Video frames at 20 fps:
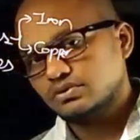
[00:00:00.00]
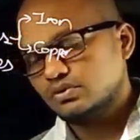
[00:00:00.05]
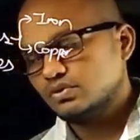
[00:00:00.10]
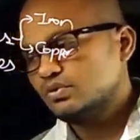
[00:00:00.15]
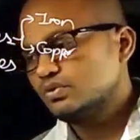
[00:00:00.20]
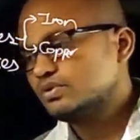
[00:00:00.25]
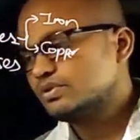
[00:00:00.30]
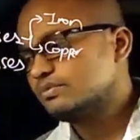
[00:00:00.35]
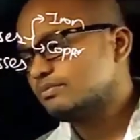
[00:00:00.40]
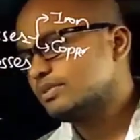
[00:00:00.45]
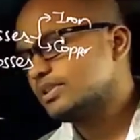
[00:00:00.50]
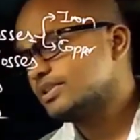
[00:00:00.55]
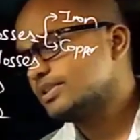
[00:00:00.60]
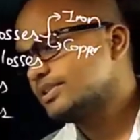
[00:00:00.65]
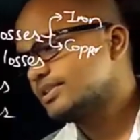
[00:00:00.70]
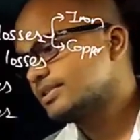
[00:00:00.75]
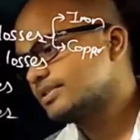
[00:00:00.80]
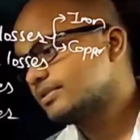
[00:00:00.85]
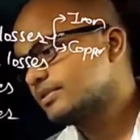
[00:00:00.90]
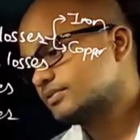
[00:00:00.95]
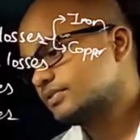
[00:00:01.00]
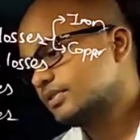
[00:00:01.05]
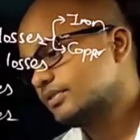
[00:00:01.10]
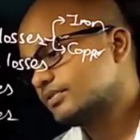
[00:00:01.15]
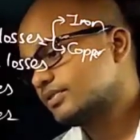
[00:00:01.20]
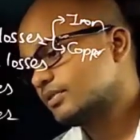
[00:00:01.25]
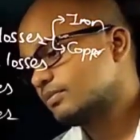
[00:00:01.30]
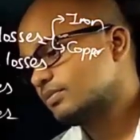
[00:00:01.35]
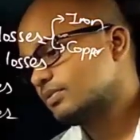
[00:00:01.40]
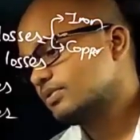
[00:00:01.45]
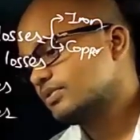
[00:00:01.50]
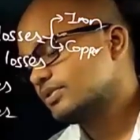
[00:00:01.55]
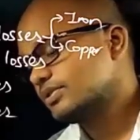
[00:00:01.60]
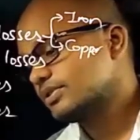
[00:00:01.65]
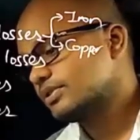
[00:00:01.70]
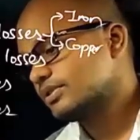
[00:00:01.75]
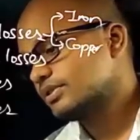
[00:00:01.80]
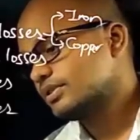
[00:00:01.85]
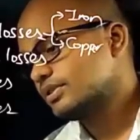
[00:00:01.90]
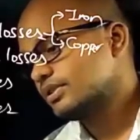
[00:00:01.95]
which means if
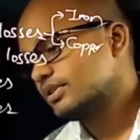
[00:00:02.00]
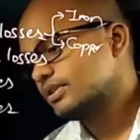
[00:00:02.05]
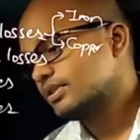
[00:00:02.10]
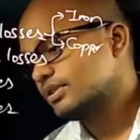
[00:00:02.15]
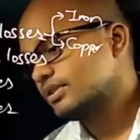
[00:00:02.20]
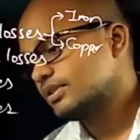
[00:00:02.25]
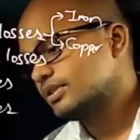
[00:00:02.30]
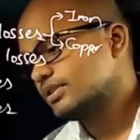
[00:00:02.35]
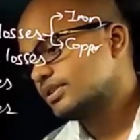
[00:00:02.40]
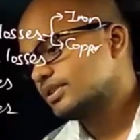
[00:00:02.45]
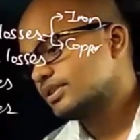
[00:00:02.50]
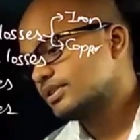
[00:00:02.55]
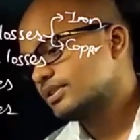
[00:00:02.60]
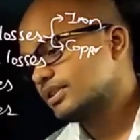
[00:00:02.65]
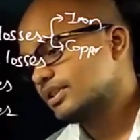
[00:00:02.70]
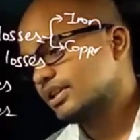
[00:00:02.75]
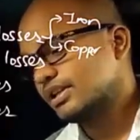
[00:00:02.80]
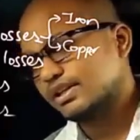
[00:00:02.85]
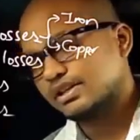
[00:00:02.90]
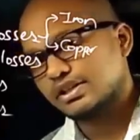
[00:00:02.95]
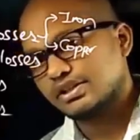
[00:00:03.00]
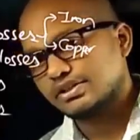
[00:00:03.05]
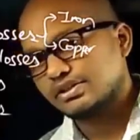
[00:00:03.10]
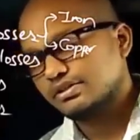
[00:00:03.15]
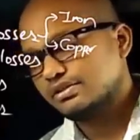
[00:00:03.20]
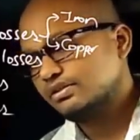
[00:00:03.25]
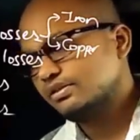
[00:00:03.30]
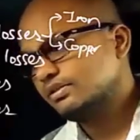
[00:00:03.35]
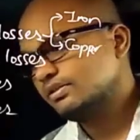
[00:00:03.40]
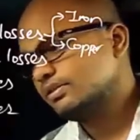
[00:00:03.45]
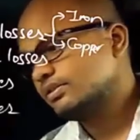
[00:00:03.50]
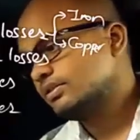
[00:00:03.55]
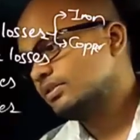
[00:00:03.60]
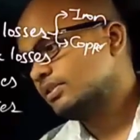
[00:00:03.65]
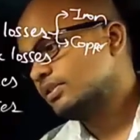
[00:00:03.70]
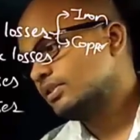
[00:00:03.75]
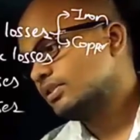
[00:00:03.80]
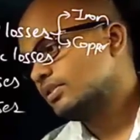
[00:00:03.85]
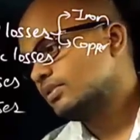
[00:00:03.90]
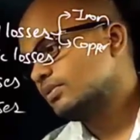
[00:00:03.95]
suppose this is the conductor
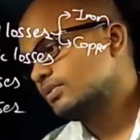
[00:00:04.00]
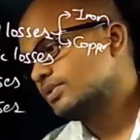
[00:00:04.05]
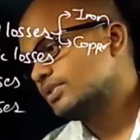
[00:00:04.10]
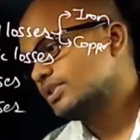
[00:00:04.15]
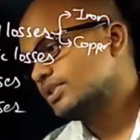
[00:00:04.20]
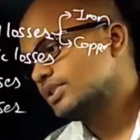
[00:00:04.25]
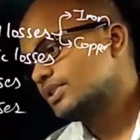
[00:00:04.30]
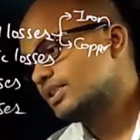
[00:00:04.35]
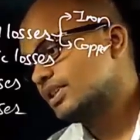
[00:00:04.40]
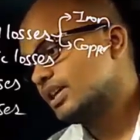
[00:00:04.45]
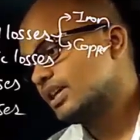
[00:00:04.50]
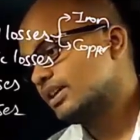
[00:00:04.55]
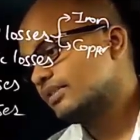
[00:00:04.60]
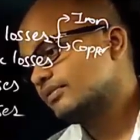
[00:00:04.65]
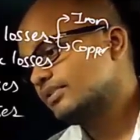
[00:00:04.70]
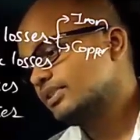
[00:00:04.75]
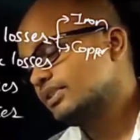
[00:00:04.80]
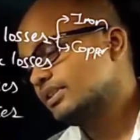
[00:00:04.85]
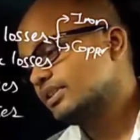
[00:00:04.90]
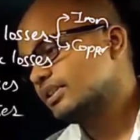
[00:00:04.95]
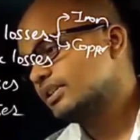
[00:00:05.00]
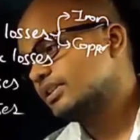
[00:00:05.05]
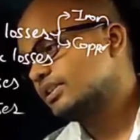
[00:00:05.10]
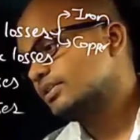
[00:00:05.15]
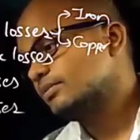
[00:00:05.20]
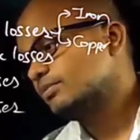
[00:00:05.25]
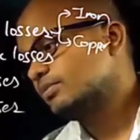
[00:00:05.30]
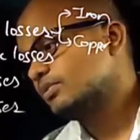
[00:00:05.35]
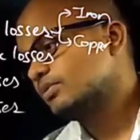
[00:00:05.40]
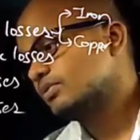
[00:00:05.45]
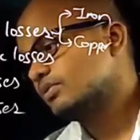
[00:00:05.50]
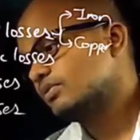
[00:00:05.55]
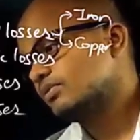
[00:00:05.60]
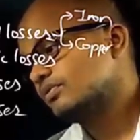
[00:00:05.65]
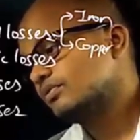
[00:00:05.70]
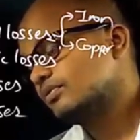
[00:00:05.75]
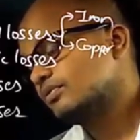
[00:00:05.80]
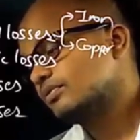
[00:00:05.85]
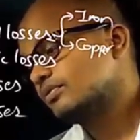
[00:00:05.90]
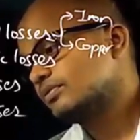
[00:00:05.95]
which is having an input
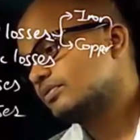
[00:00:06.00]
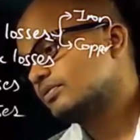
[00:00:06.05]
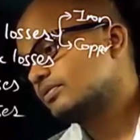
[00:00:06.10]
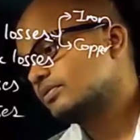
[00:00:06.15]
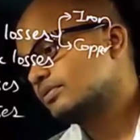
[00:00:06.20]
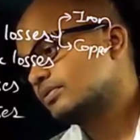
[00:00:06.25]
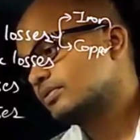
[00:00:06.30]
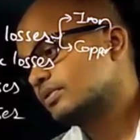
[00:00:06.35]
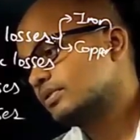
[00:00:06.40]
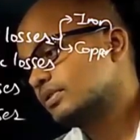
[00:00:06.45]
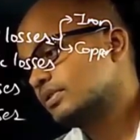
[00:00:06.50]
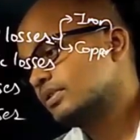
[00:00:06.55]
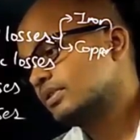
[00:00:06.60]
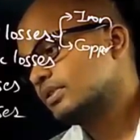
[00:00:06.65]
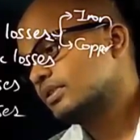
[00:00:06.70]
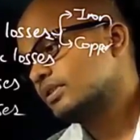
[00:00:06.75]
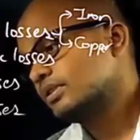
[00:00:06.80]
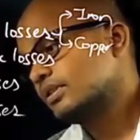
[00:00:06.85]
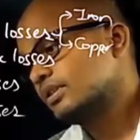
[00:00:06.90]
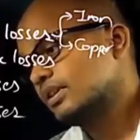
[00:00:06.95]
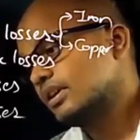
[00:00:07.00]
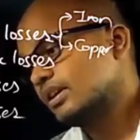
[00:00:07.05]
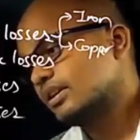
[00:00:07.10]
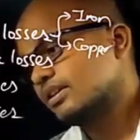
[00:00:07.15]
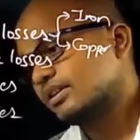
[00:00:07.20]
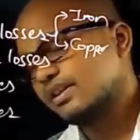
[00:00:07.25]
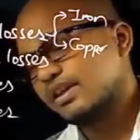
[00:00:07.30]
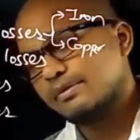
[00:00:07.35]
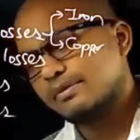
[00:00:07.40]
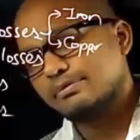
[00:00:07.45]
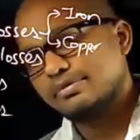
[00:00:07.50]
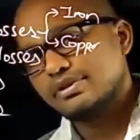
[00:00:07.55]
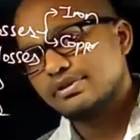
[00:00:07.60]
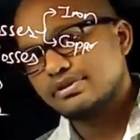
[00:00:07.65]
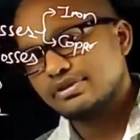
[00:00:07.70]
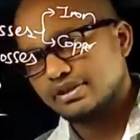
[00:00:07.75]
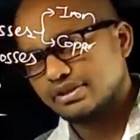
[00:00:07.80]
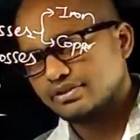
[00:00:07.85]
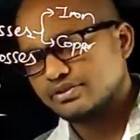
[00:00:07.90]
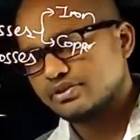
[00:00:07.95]
of 100 amperes,
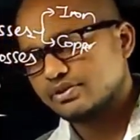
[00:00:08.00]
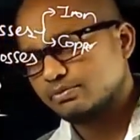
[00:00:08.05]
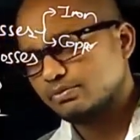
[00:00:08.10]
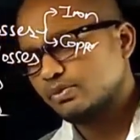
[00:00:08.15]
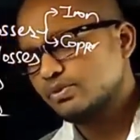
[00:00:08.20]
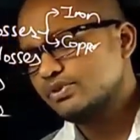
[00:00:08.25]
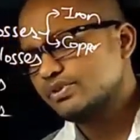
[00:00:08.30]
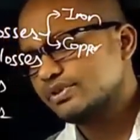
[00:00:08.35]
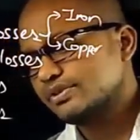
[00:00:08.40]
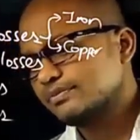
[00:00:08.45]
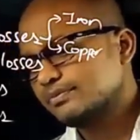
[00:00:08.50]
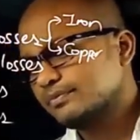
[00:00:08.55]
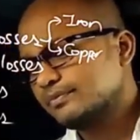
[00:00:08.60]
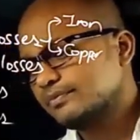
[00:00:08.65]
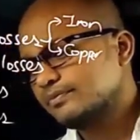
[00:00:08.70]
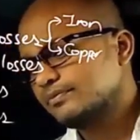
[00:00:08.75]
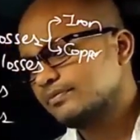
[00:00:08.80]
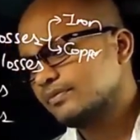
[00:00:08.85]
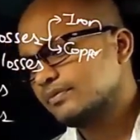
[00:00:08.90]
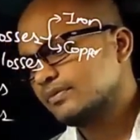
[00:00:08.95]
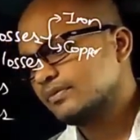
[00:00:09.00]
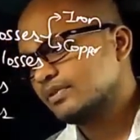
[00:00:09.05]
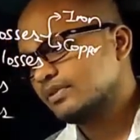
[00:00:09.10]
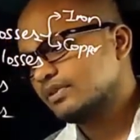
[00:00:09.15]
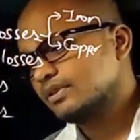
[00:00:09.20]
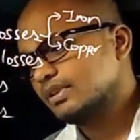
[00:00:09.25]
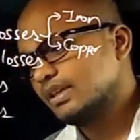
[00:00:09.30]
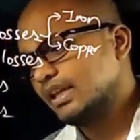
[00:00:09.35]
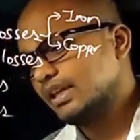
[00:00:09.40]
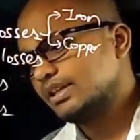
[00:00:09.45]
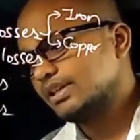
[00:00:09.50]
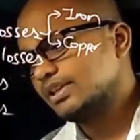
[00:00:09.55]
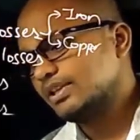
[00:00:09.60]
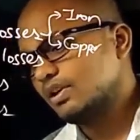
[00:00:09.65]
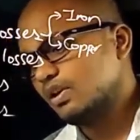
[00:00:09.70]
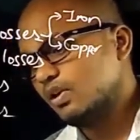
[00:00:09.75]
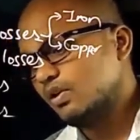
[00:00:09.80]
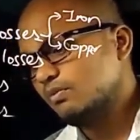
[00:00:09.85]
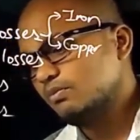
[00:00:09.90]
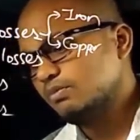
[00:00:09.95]
let us suppose, and the
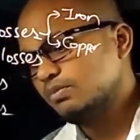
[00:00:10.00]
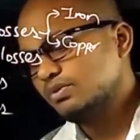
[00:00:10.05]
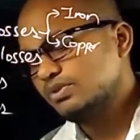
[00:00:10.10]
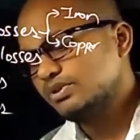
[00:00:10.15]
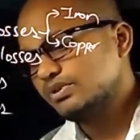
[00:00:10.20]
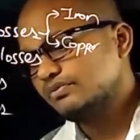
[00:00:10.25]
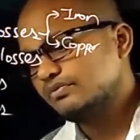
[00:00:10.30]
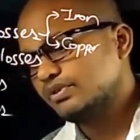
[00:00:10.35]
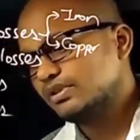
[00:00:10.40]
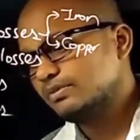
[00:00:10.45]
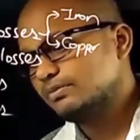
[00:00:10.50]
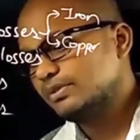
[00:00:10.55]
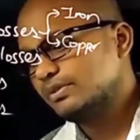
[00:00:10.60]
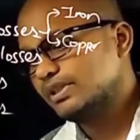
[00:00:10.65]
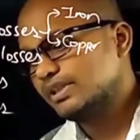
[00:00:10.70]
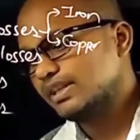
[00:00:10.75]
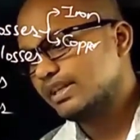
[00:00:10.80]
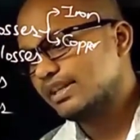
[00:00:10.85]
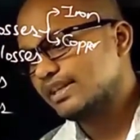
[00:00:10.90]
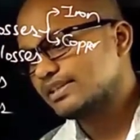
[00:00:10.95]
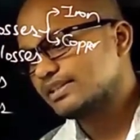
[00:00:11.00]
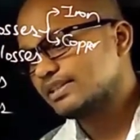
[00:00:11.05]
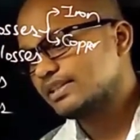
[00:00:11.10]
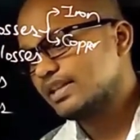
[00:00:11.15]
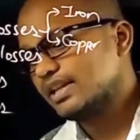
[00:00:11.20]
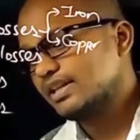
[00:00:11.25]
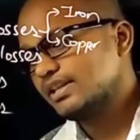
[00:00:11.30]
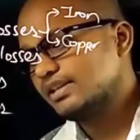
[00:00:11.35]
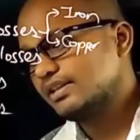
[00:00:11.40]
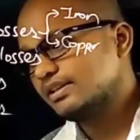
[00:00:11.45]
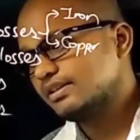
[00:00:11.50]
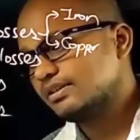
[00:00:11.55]
output will be less than